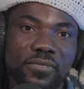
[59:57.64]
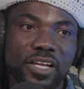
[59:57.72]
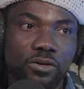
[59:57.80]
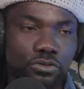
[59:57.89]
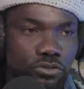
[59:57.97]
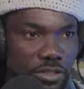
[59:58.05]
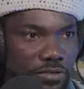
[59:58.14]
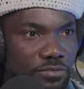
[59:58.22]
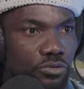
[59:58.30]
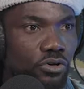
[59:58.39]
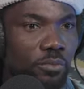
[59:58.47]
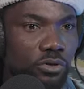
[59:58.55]
And also gives
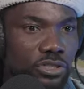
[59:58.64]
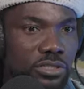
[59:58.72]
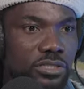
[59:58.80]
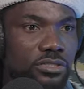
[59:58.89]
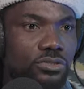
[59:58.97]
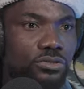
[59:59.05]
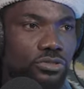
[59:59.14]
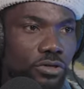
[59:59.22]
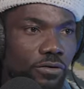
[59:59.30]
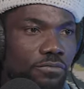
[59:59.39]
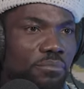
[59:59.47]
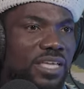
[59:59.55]
me the opportunity to sort
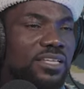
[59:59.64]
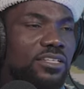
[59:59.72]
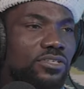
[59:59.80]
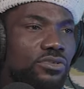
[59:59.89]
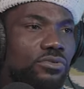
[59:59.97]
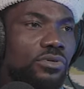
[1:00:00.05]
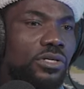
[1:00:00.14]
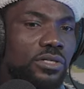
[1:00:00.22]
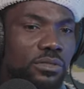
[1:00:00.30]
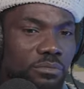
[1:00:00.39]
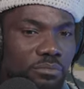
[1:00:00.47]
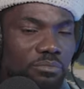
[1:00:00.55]
of make new,
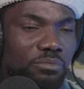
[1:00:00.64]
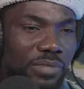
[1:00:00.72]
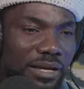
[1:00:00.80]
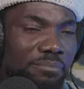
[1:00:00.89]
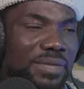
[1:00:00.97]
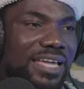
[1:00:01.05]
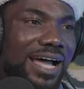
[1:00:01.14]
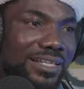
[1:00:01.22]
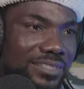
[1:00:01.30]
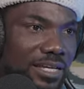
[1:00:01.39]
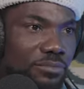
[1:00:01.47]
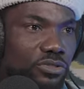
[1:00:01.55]
like make
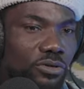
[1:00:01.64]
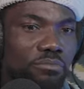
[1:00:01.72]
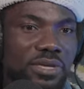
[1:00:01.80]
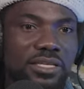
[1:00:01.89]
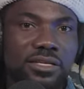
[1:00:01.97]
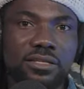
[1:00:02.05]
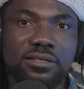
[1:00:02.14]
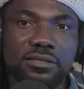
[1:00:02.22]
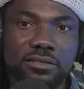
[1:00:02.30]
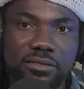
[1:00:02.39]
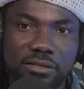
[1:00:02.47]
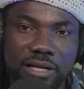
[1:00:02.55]
attempts on
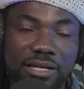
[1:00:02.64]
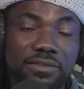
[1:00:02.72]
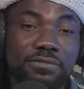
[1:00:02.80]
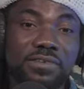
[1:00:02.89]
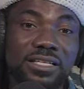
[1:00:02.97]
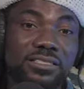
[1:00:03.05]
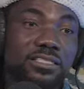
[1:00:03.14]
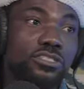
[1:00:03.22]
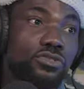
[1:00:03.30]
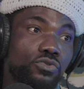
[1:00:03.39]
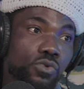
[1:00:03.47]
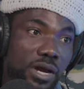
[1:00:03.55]
making and inventing
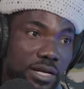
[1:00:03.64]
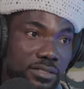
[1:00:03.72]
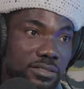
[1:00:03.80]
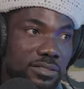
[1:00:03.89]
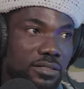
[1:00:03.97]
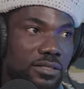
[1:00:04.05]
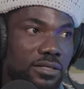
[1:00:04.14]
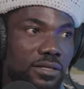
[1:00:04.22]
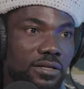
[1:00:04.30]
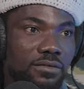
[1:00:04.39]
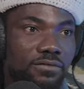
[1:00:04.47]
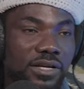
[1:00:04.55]
words,
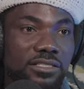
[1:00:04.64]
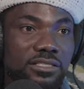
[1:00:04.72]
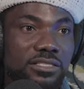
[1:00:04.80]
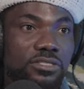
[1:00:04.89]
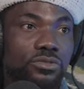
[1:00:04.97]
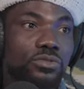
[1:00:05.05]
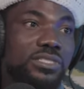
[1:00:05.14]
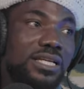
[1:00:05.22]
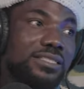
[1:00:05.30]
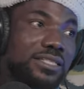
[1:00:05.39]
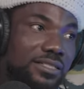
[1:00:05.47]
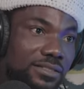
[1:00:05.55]
inventing new
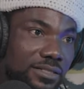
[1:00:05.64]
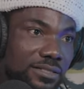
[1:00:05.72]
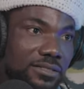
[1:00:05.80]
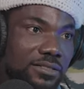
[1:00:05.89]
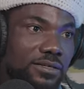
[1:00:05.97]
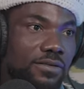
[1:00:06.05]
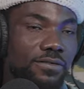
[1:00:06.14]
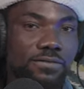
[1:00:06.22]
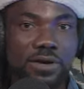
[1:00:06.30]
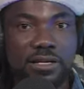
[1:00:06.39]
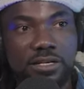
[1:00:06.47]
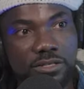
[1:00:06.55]
sentences,
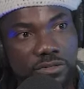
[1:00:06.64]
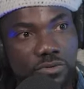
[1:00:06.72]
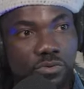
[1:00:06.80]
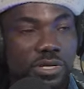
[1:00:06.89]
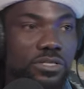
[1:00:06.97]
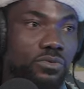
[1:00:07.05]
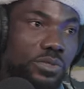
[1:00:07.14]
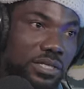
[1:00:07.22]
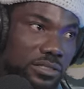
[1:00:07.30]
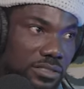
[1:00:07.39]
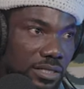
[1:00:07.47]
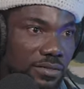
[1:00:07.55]
finding new ways we
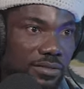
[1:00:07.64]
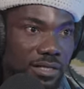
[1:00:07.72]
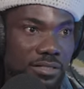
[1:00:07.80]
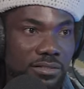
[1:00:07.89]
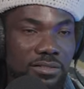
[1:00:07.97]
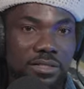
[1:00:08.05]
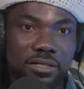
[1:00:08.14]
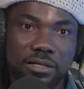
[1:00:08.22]
can say things,